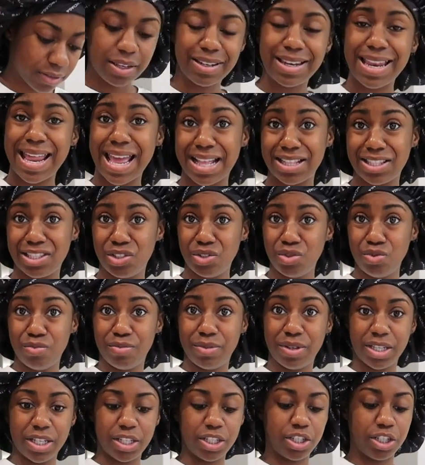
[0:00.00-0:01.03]
Not too
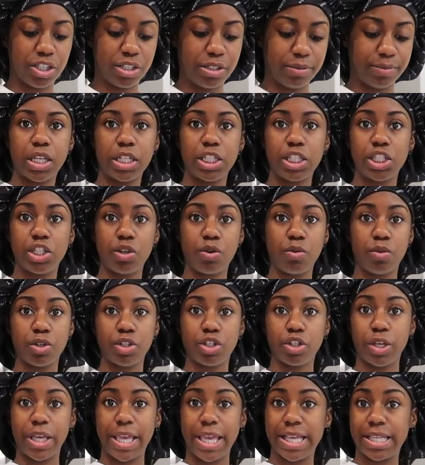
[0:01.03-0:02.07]
much, because you don't want
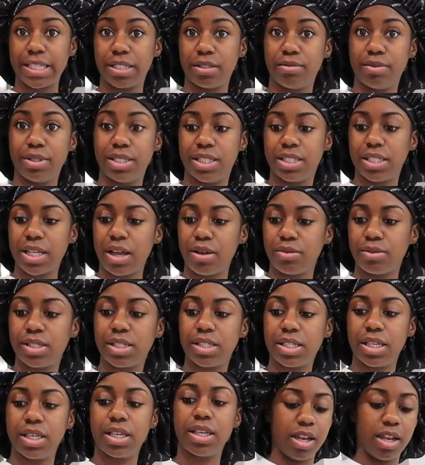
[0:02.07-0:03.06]
your eggs to be salty.